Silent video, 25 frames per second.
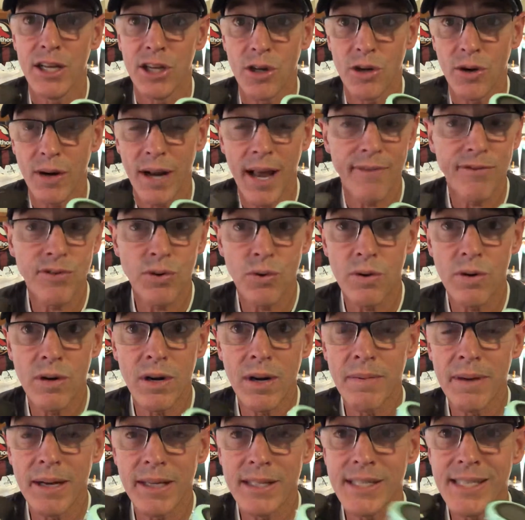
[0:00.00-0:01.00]
you don't have to
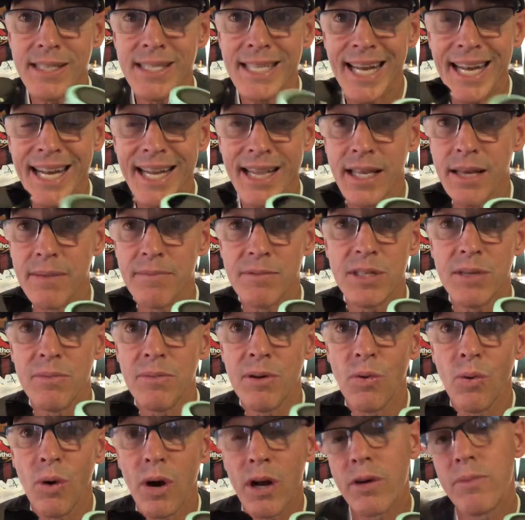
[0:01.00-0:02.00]
worry about setting them to
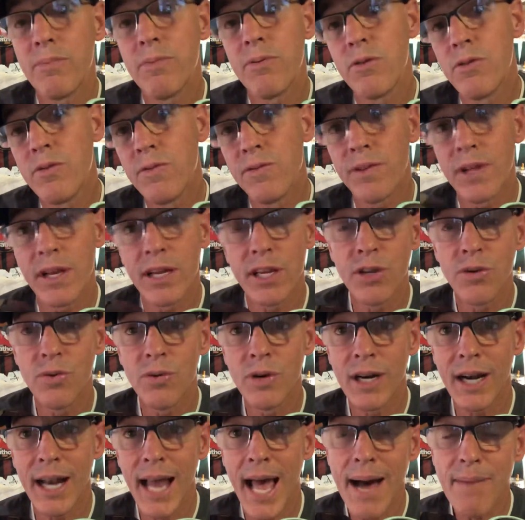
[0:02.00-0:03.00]
be waterproof like you
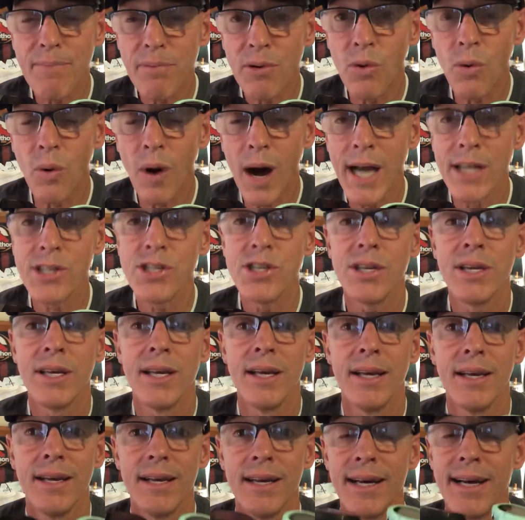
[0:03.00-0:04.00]
would an Apple Watch.
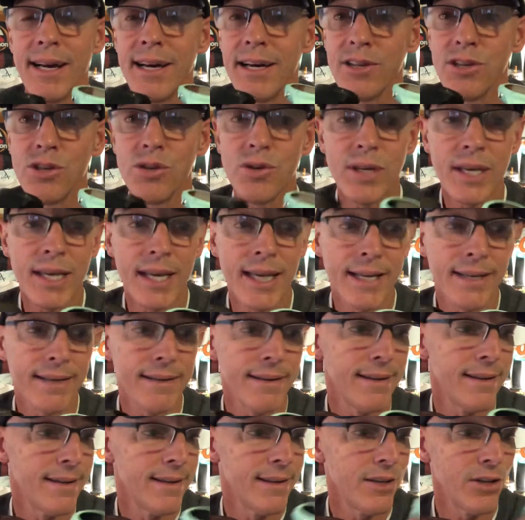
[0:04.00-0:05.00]
You can
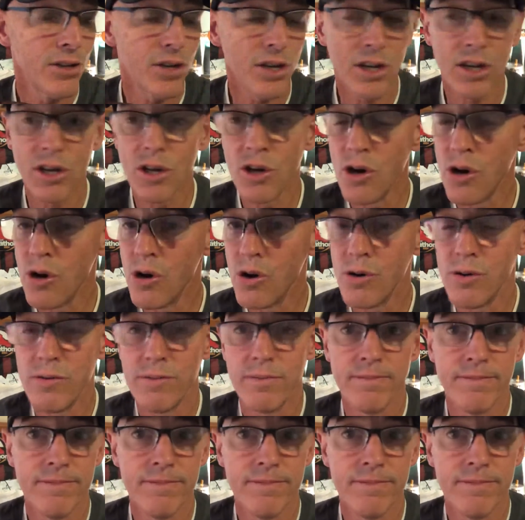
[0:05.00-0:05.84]
go